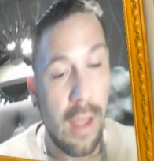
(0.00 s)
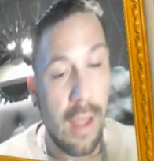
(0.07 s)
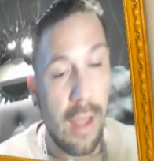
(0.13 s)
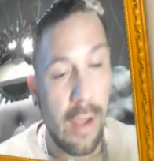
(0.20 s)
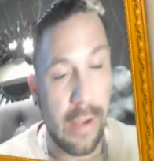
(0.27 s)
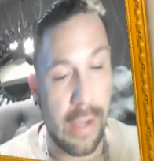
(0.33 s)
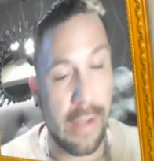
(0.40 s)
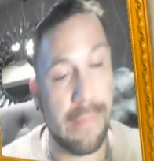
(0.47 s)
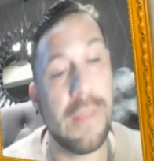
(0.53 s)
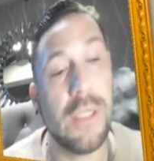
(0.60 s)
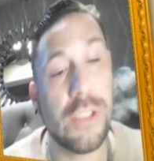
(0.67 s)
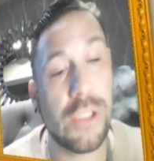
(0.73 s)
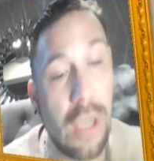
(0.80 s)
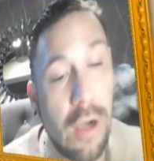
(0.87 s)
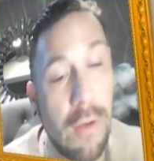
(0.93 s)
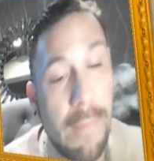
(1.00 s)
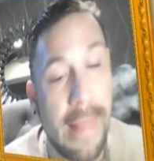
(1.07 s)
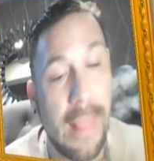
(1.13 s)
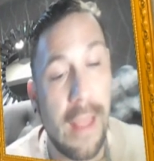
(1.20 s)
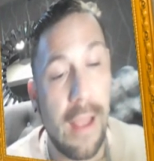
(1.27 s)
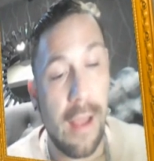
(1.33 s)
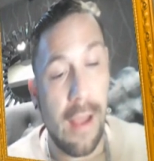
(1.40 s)
Okay, so
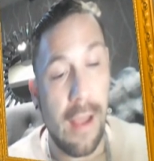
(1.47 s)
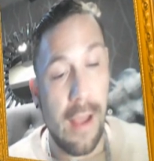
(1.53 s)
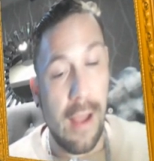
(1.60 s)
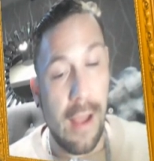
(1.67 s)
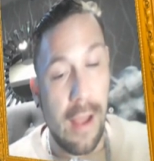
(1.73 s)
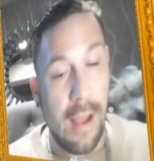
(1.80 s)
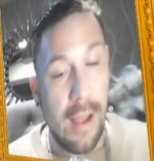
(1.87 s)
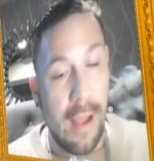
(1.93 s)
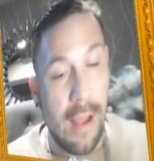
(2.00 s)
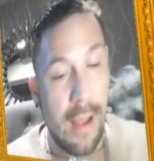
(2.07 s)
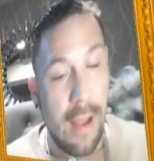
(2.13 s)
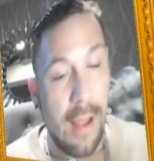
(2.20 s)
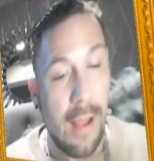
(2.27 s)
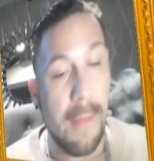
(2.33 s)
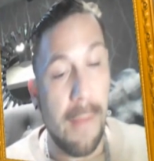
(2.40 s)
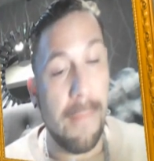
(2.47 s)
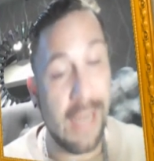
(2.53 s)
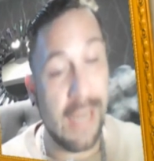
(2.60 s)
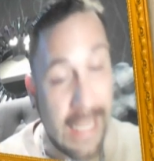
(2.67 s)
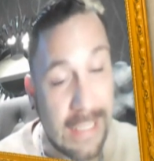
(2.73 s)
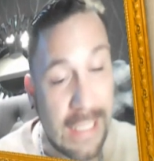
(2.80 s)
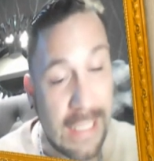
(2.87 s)

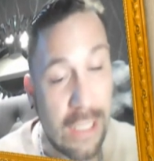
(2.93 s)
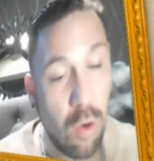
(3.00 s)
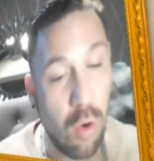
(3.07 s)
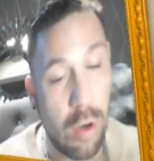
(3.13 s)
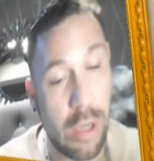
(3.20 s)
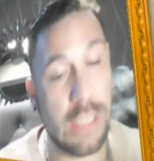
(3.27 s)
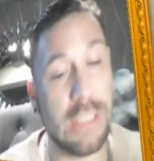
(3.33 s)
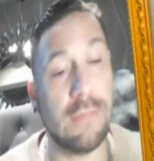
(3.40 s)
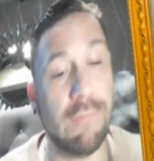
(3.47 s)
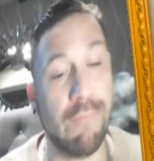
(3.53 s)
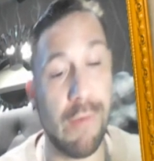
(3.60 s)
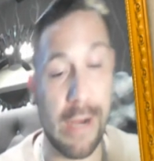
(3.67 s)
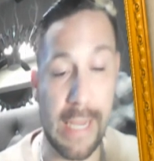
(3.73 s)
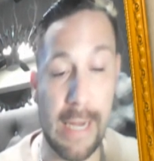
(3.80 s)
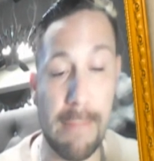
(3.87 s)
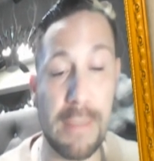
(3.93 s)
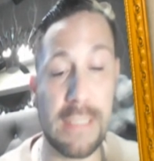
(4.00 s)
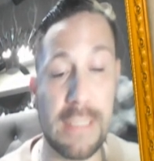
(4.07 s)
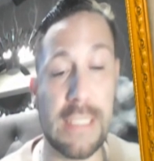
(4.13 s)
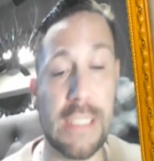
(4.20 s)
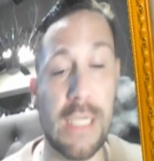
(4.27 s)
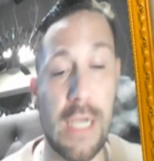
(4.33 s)
placing orders for heated
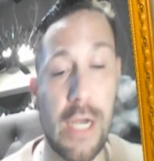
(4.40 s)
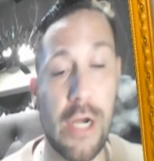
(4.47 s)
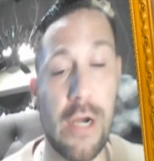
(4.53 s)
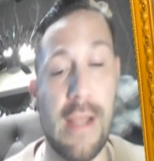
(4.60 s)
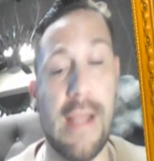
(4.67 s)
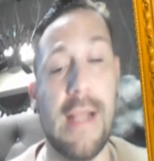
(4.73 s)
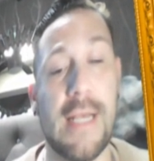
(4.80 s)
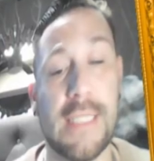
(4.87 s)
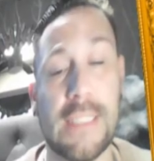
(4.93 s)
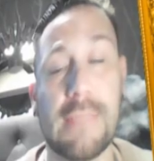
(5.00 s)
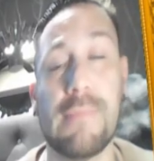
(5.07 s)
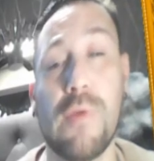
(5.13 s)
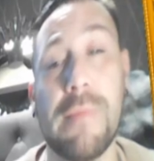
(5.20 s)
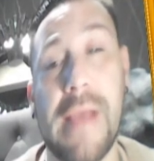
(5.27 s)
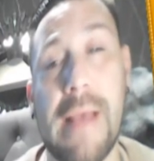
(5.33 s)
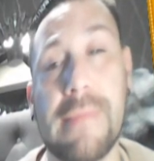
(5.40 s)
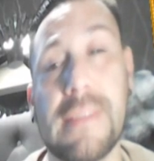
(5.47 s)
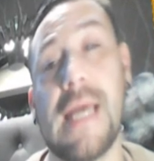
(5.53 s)
precision cutter and custom swim caps.